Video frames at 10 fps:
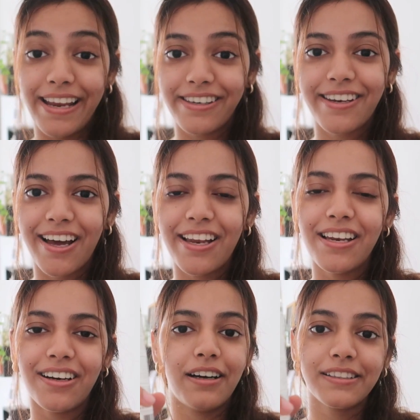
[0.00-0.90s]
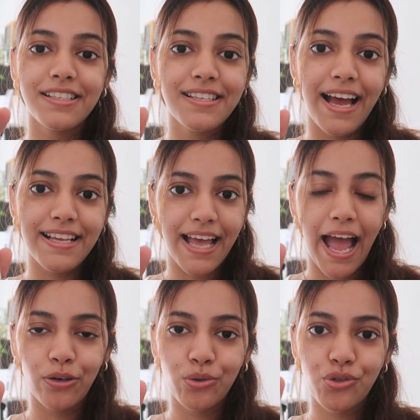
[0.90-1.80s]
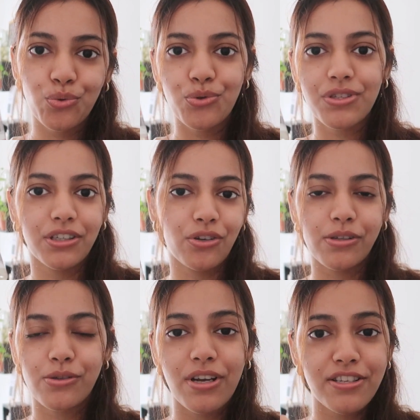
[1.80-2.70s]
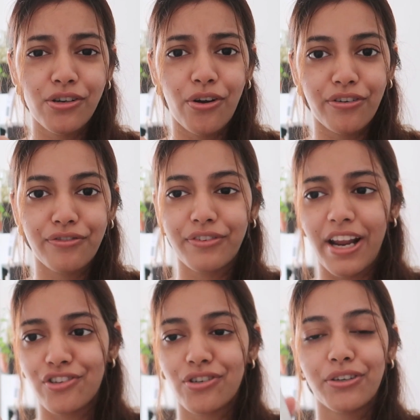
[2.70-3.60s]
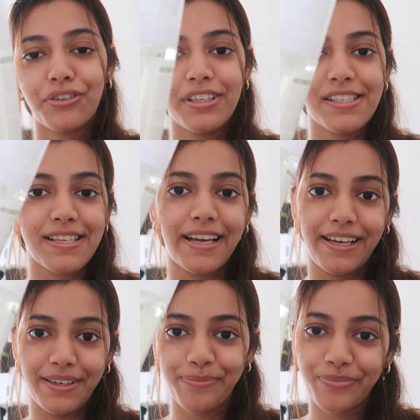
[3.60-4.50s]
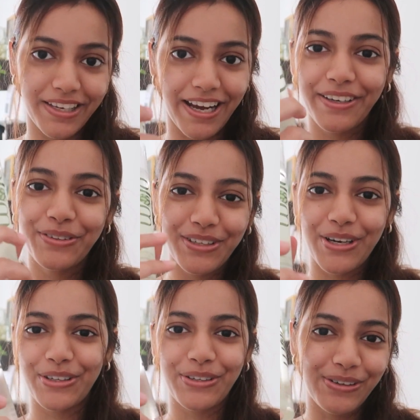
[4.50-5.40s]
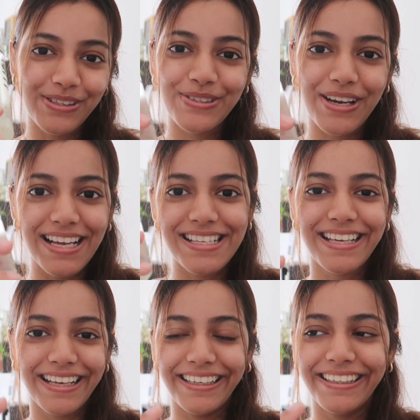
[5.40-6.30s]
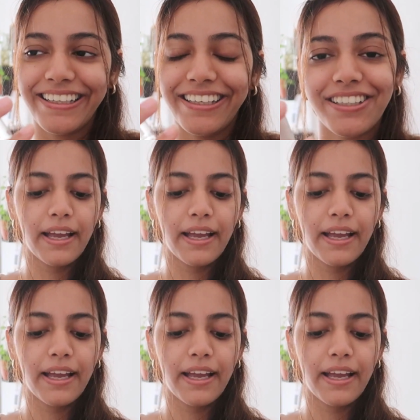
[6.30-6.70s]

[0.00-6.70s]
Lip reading: and dull. This has aloe juice. It also has a lot of natural goodness, and yeah, no doubt it also has green tea